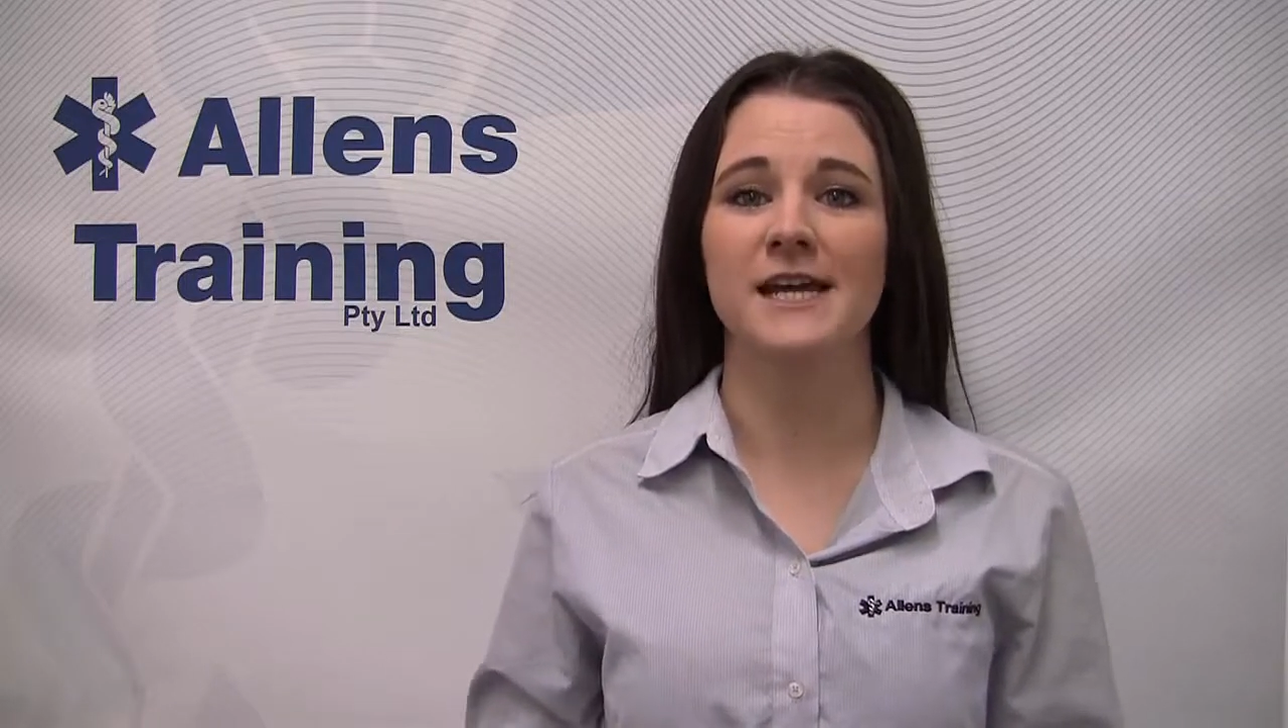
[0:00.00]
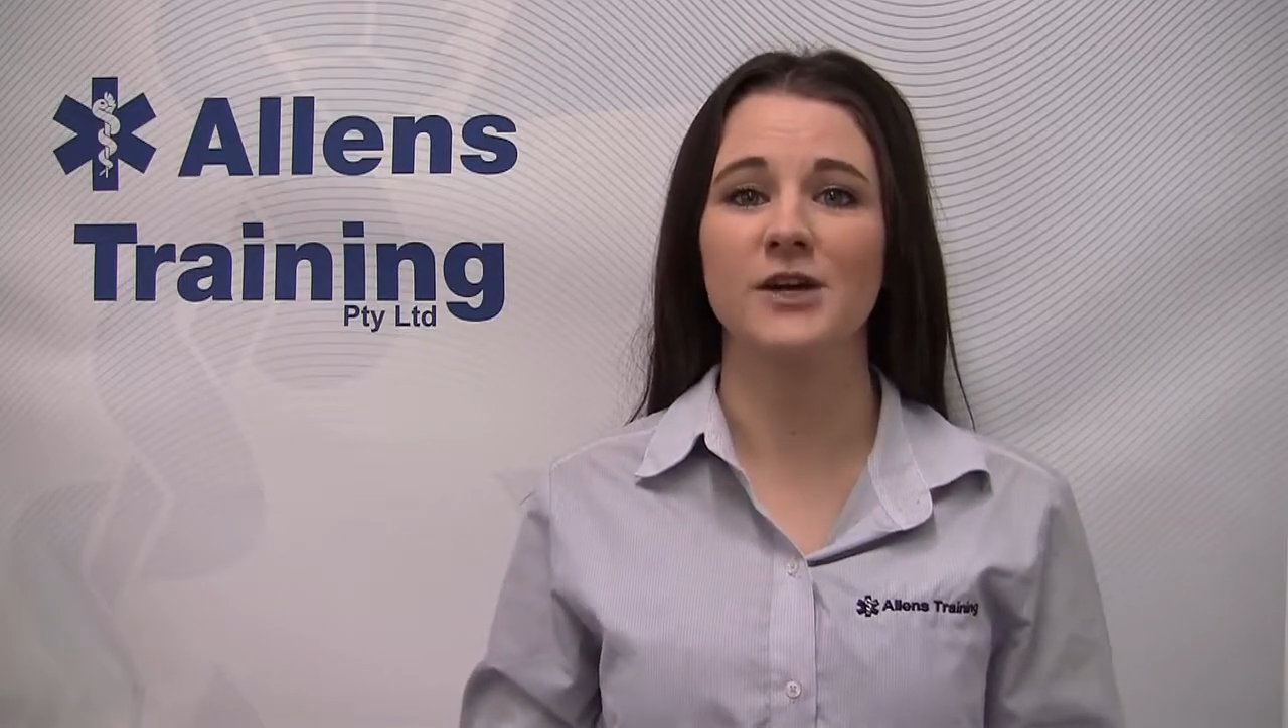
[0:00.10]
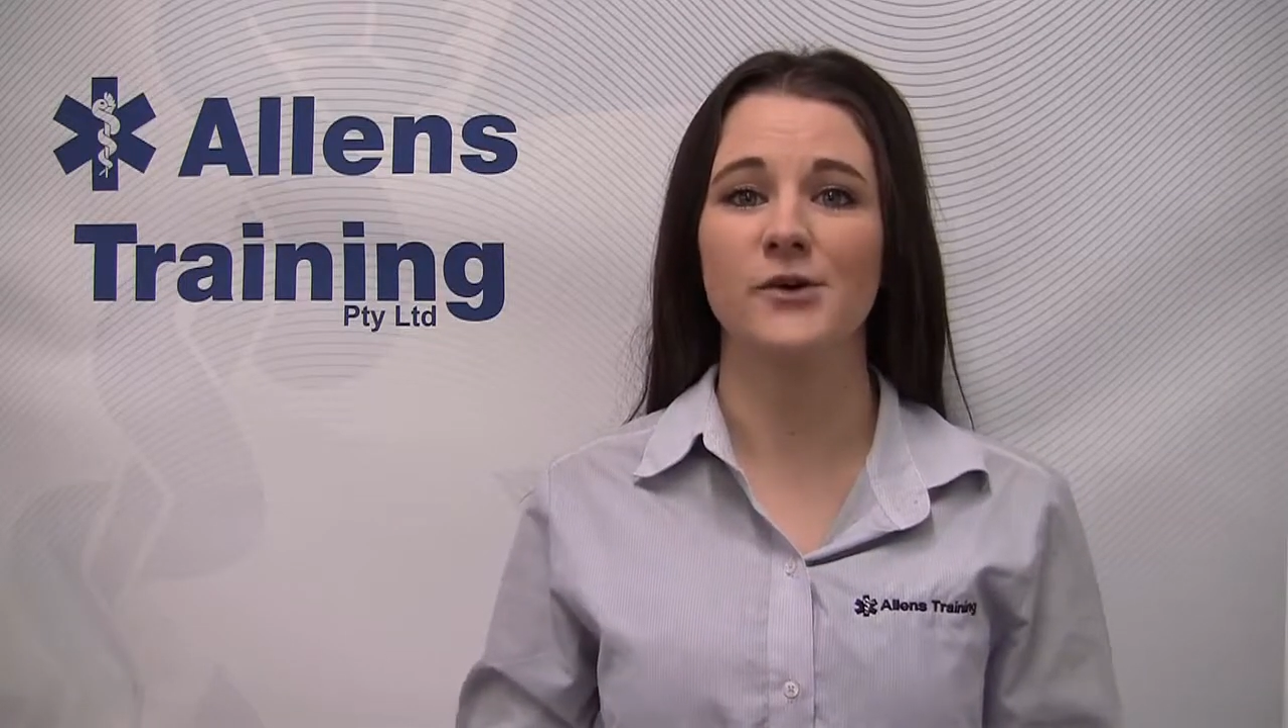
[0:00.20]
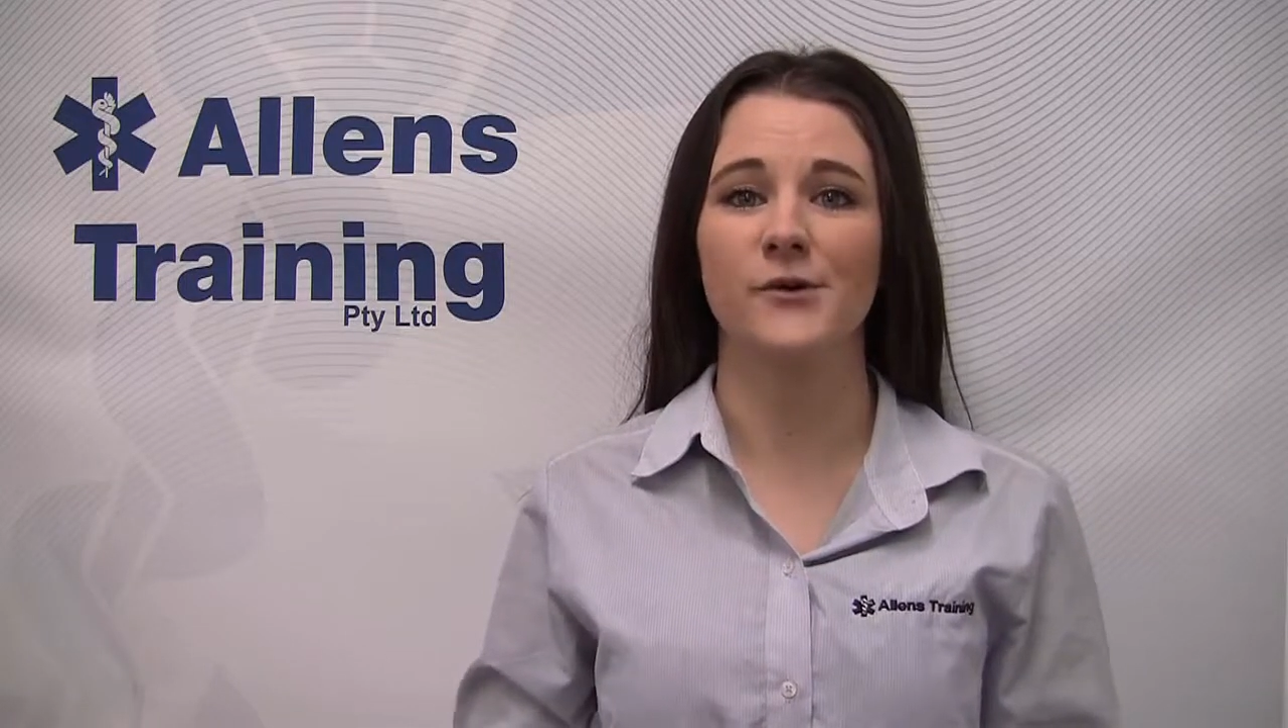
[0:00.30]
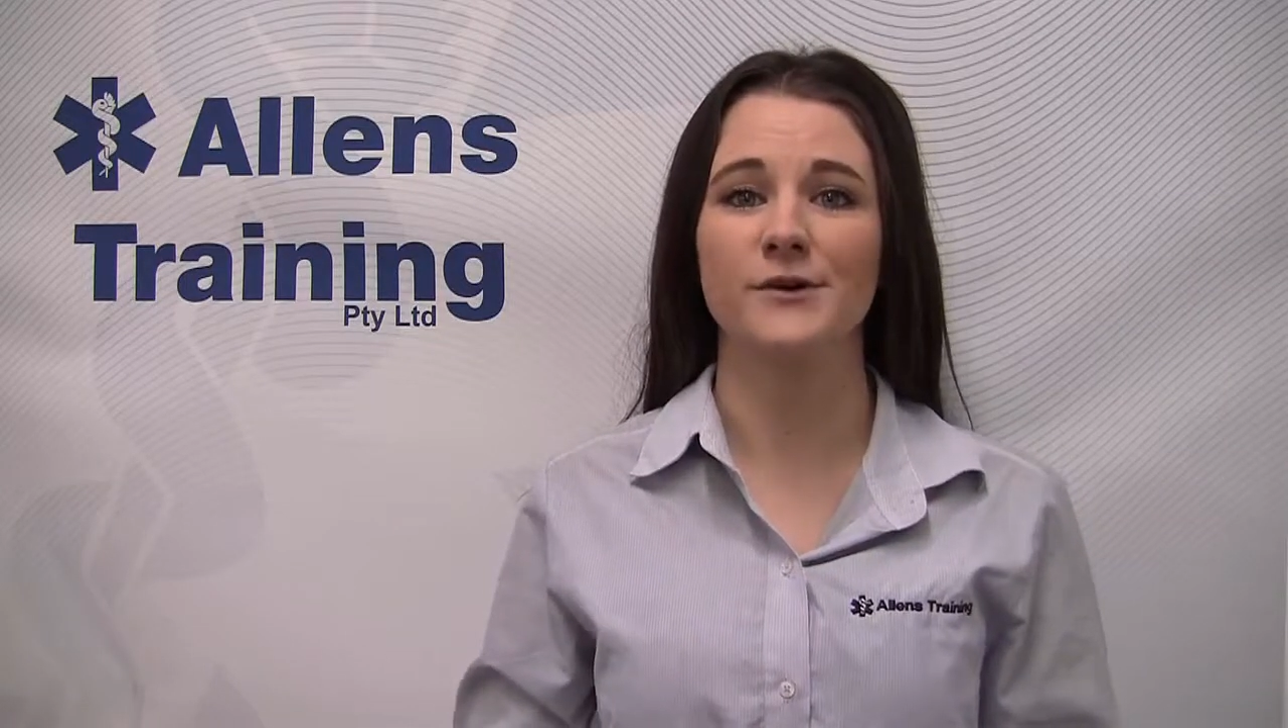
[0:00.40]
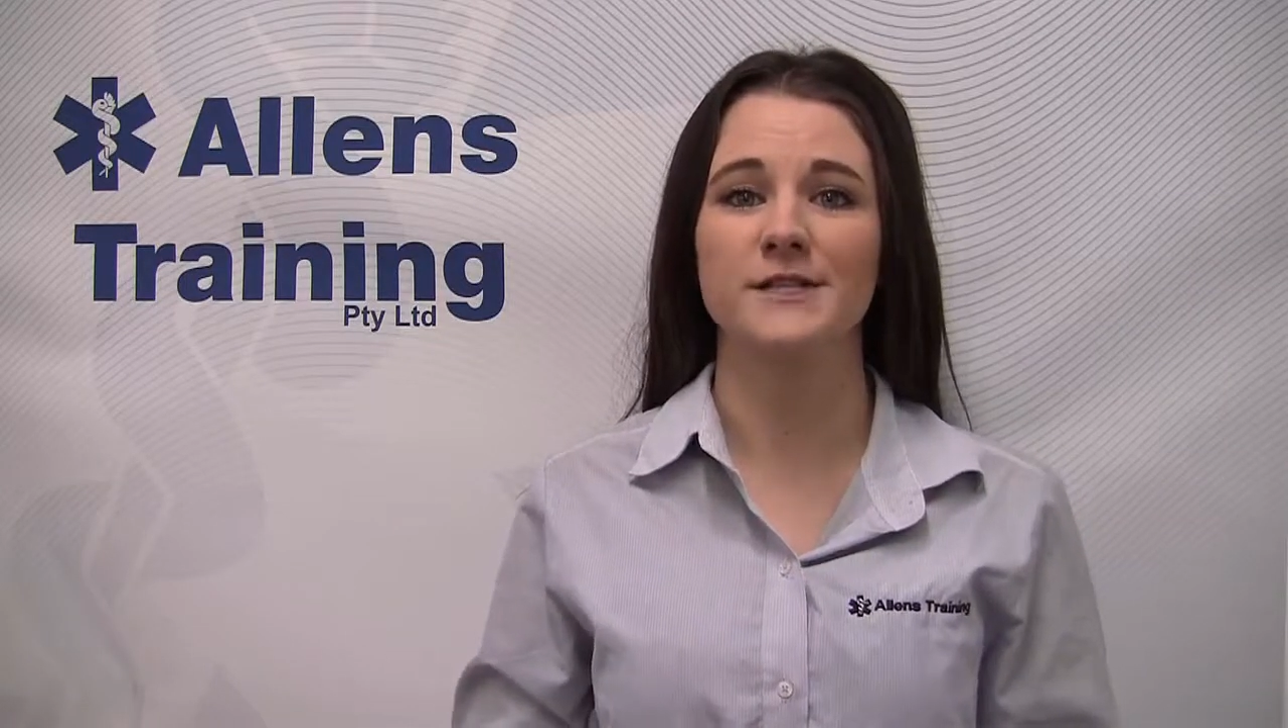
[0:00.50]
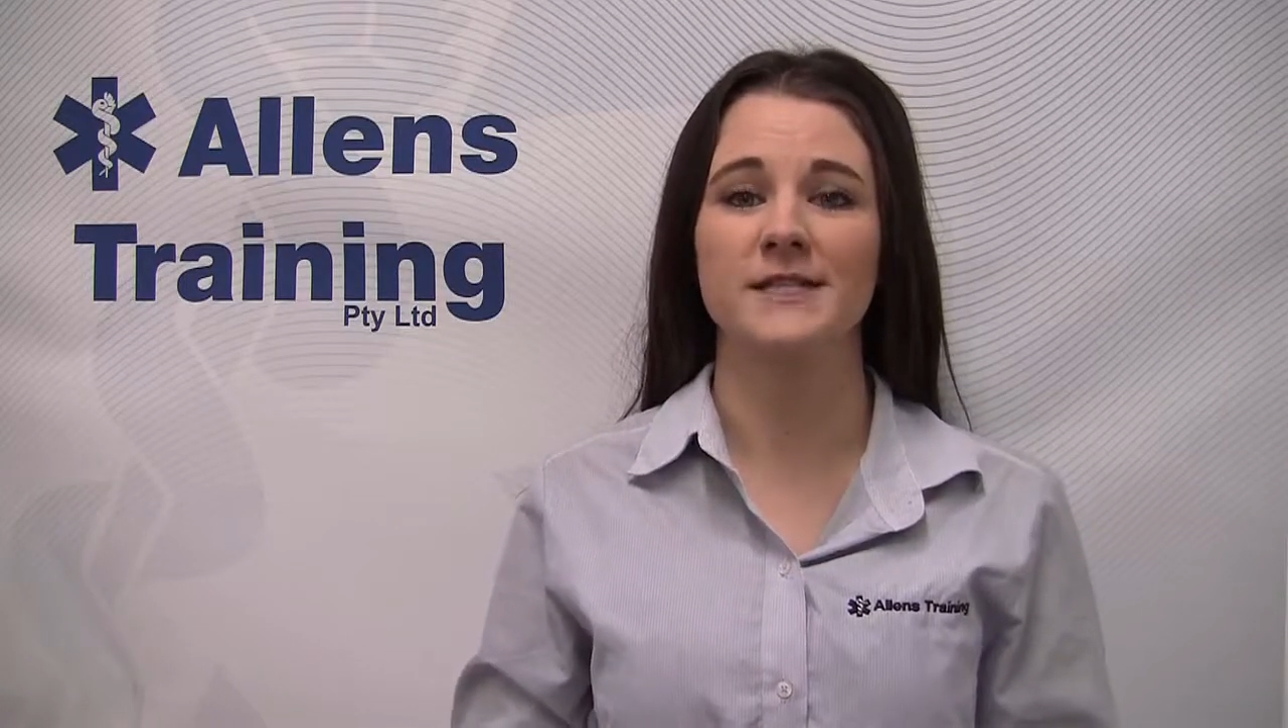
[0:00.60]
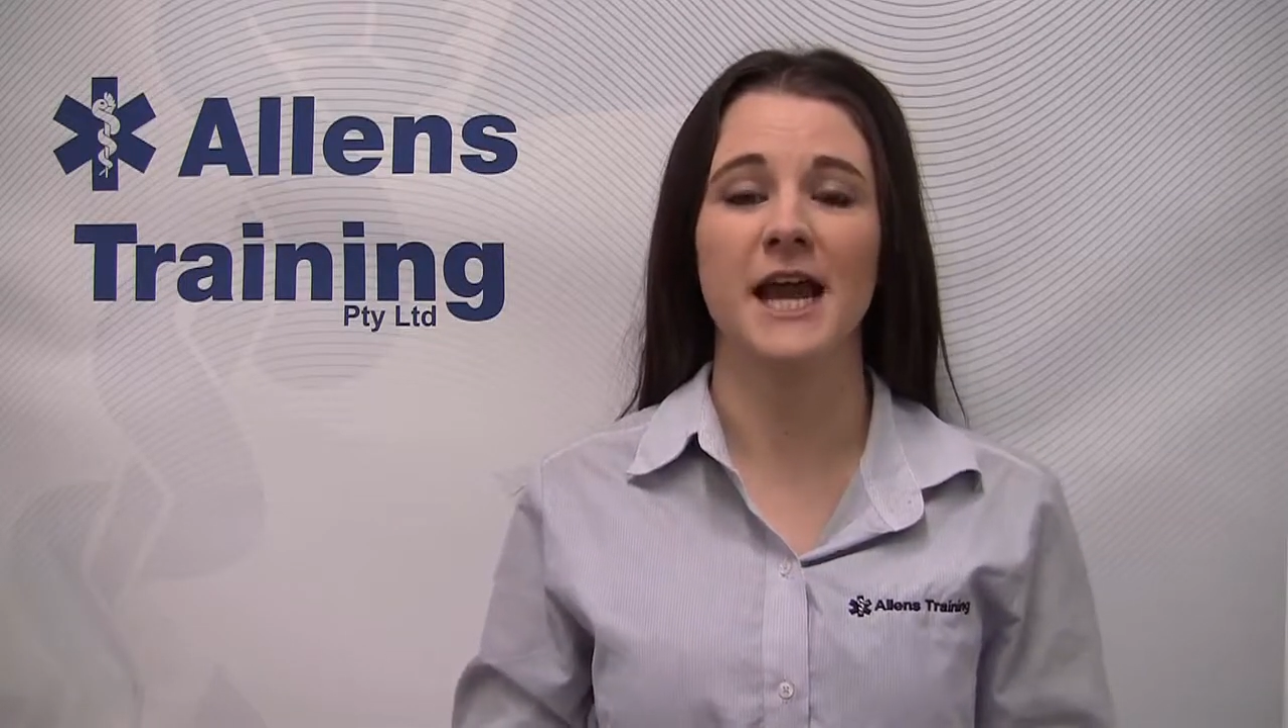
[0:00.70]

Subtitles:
aid course